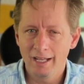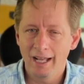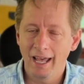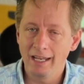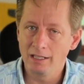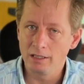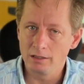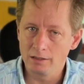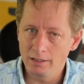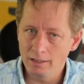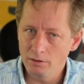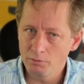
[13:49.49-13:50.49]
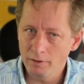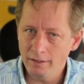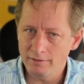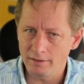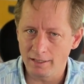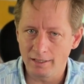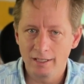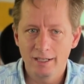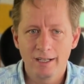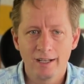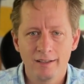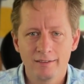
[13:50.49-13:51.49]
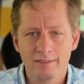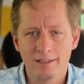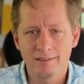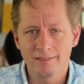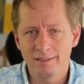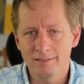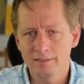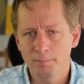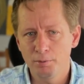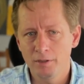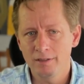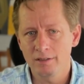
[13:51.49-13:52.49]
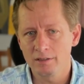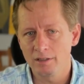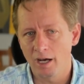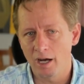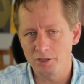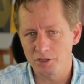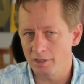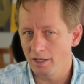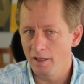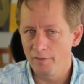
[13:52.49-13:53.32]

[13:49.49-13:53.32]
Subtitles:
And legal reasoning is the disciplined logic